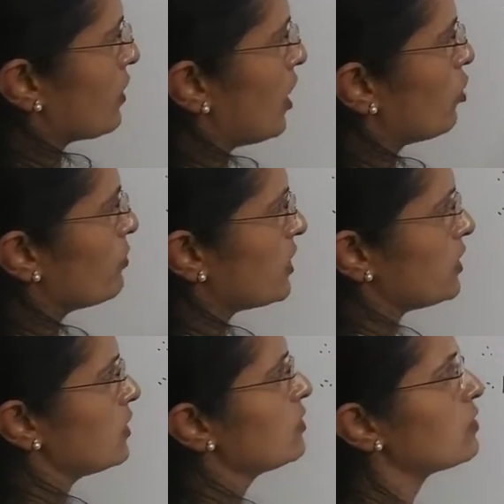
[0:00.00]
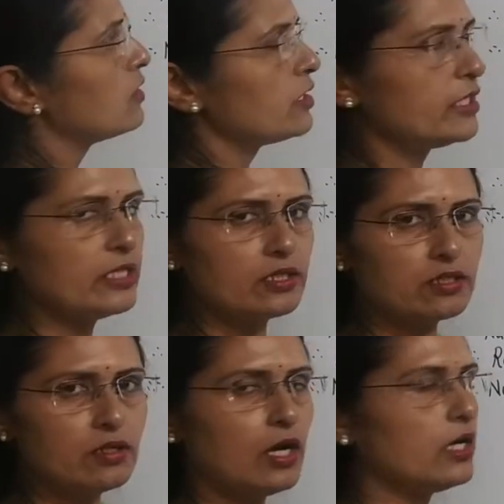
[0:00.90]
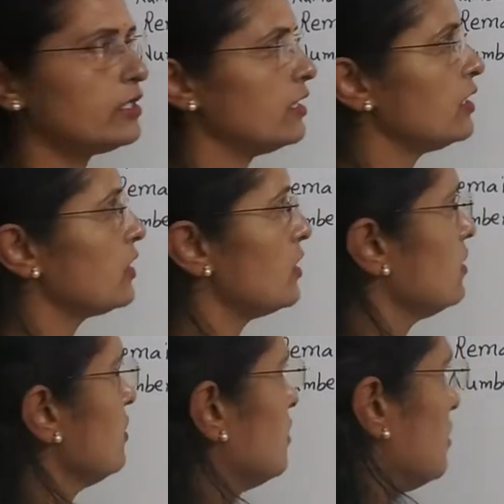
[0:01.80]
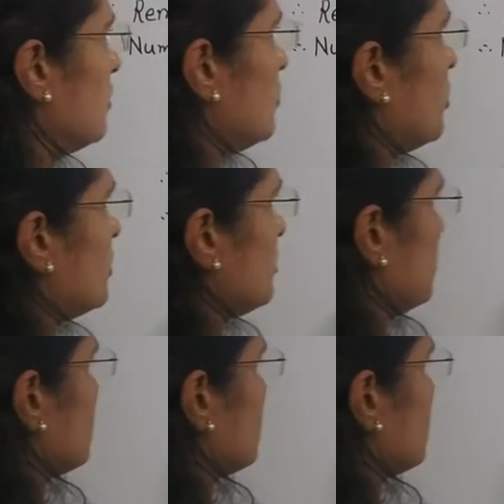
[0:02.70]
how many deer are drinking water.